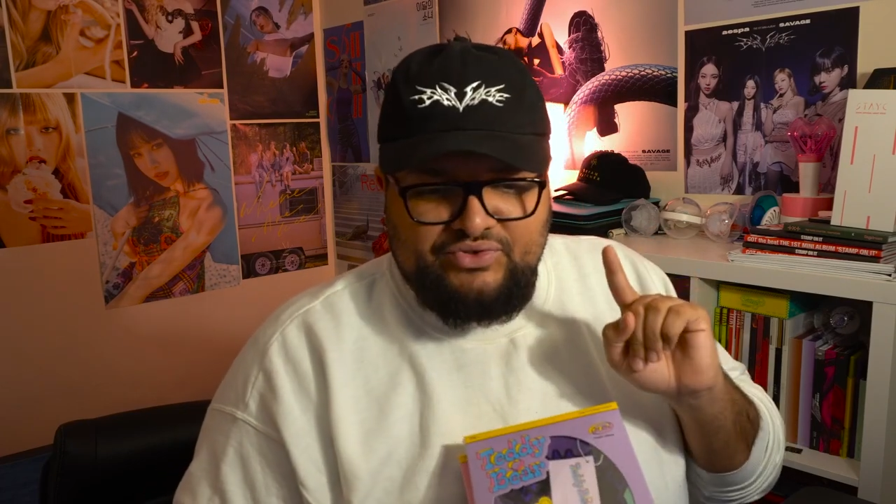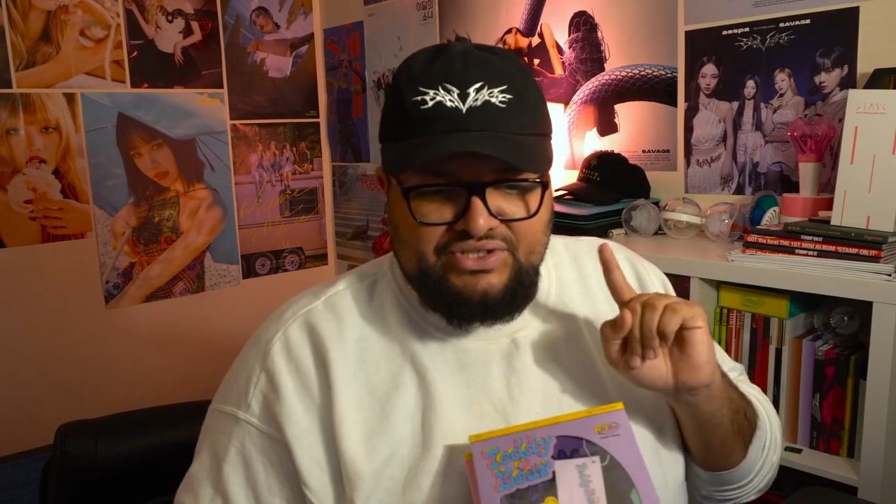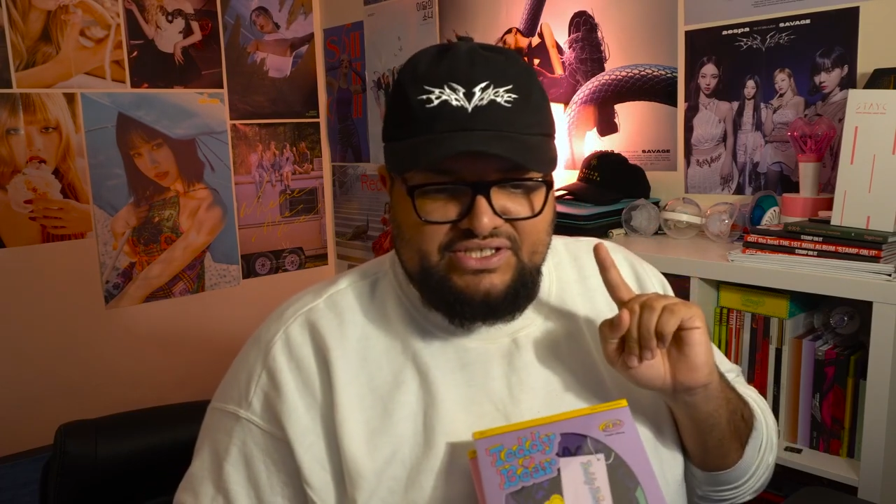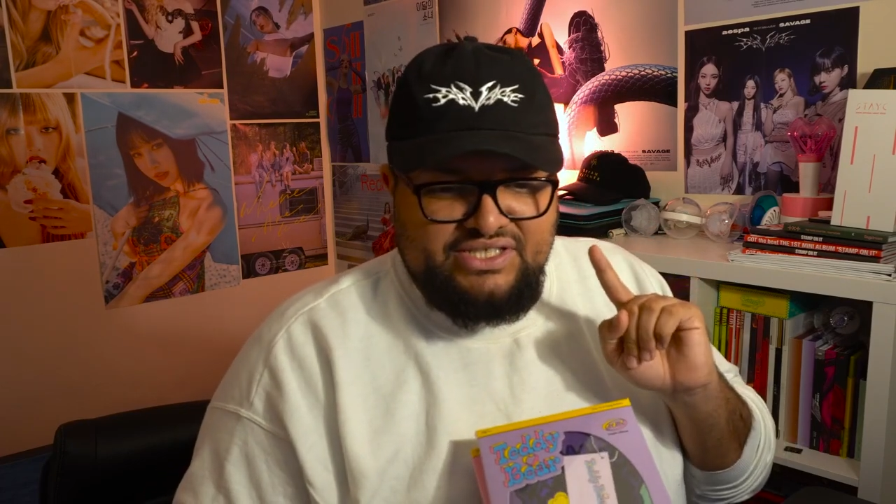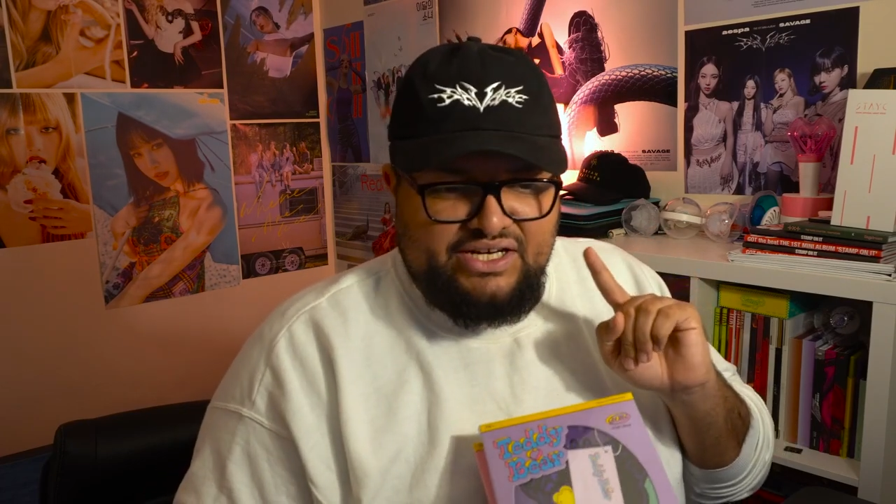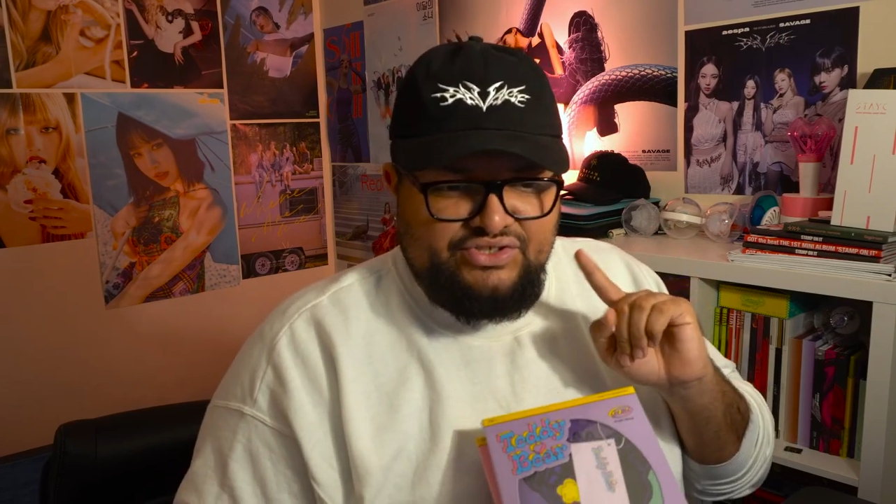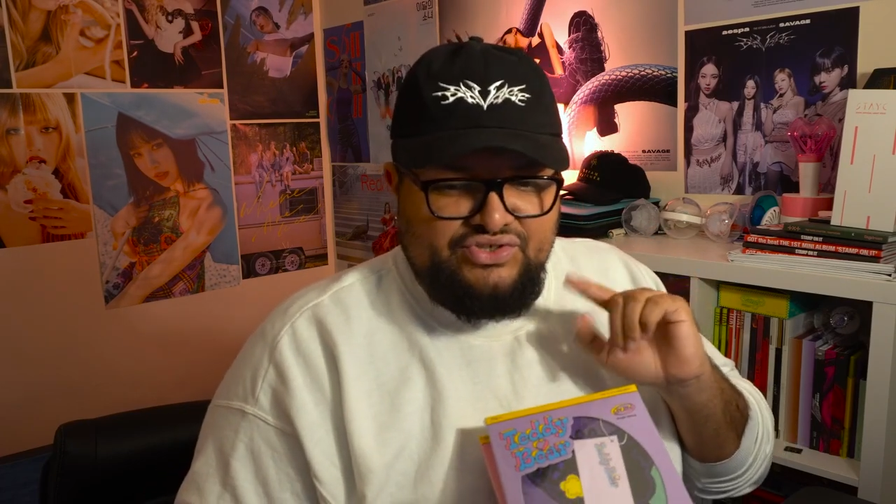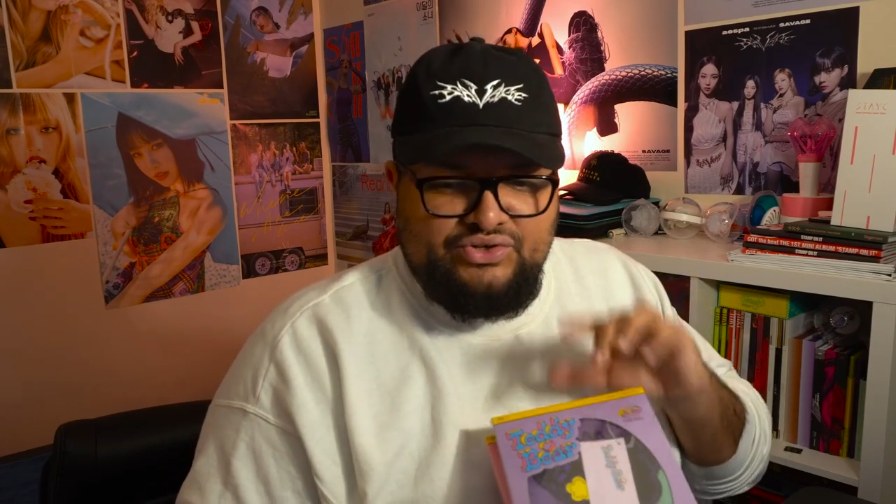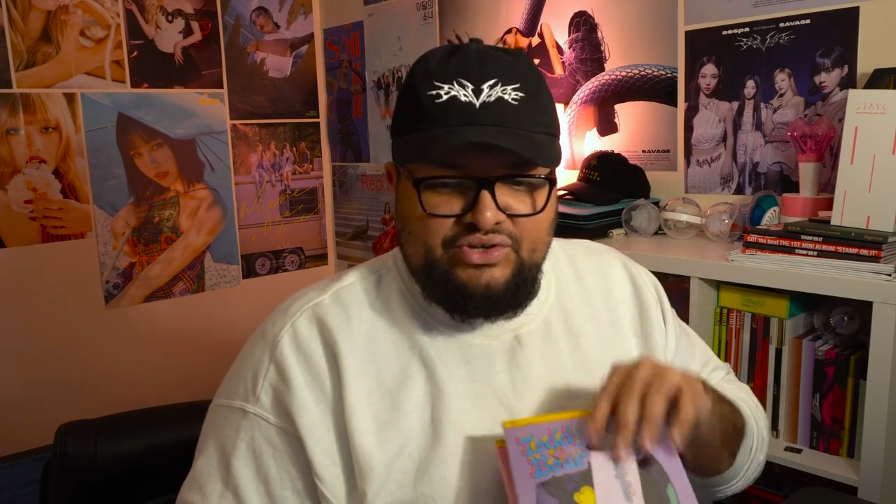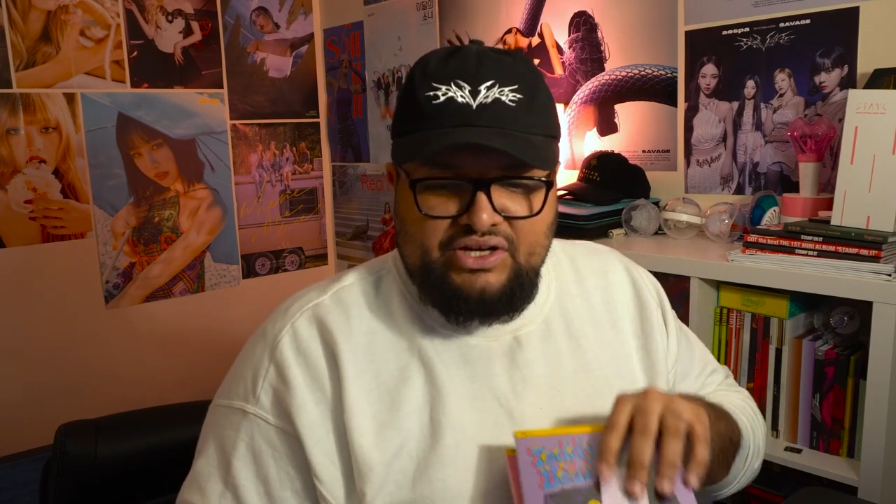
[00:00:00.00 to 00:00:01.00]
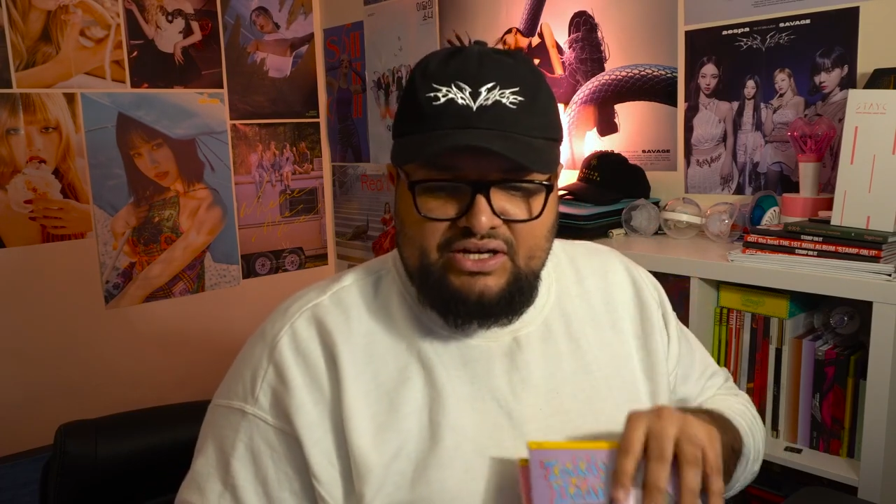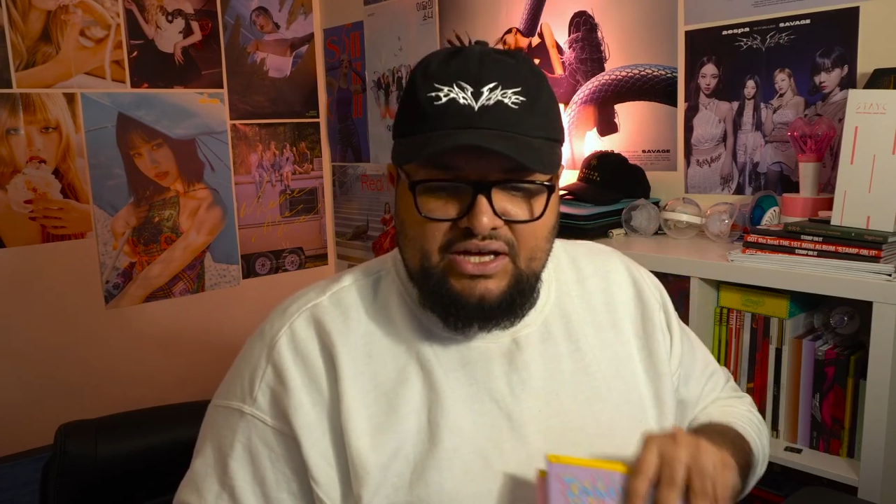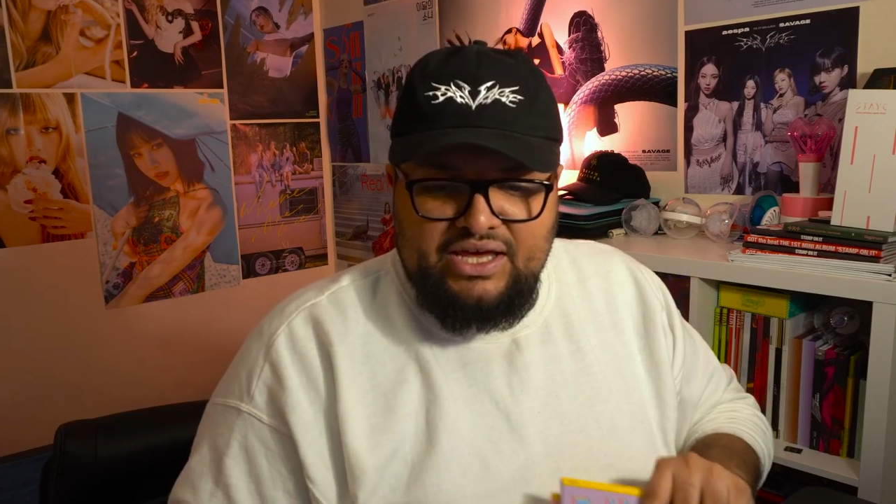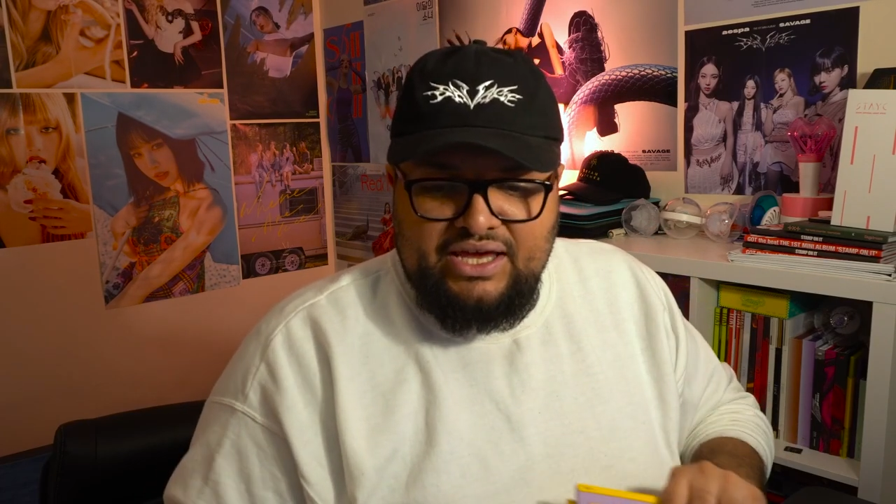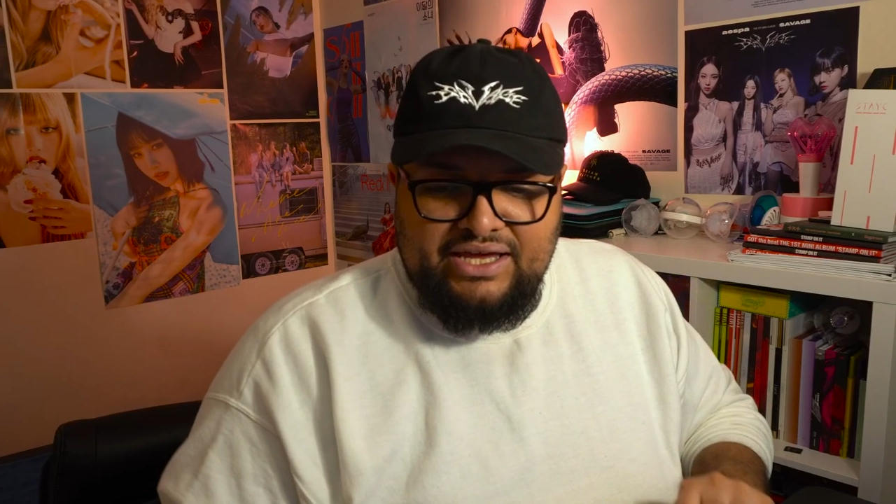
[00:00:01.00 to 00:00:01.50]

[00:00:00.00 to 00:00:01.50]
those in a second to show y'all.